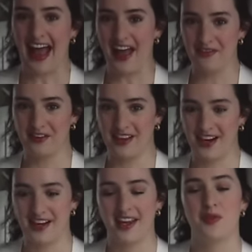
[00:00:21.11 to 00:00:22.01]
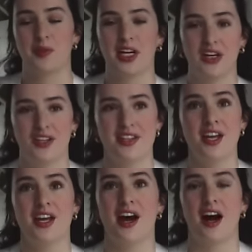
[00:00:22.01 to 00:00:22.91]
everything I need because
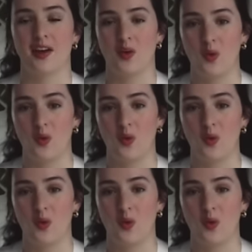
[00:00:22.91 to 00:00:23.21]
I